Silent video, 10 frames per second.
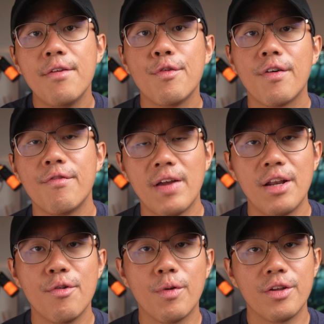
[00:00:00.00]
if you find
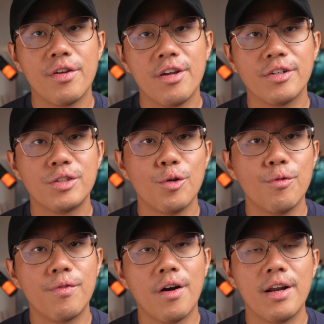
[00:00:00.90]
value in what you hear
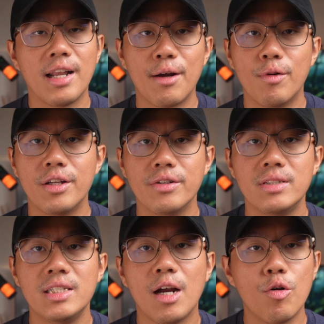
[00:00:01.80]
so far and like what you
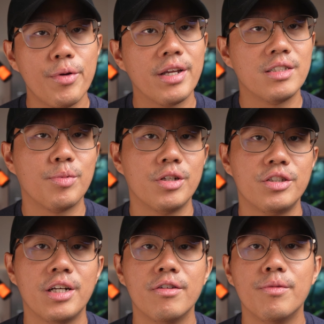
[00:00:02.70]
see, I hope you can support the
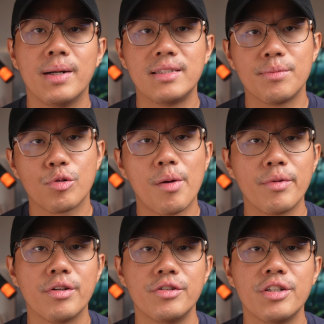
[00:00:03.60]
channel by
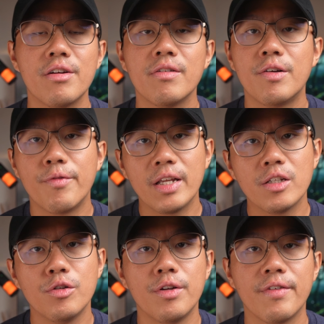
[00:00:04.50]
subscribing to the channel and ring
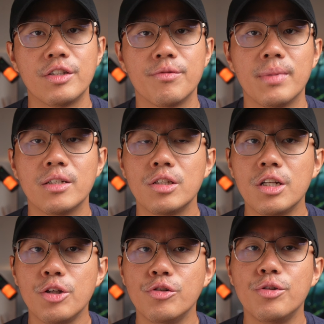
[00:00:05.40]
the notification bell so
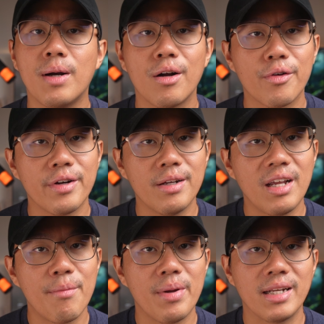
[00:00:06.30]
the YouTube
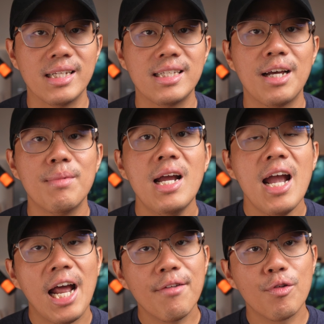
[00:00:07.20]
algorithm can pick this up.
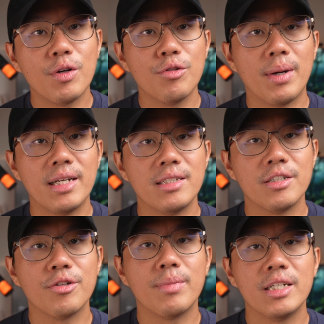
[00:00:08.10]
And if you want to buy these
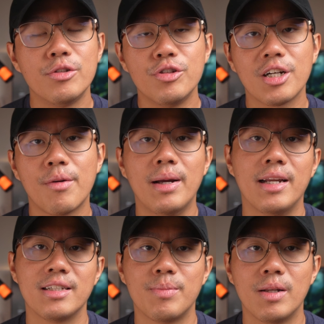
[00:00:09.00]
earbuds, do check out my links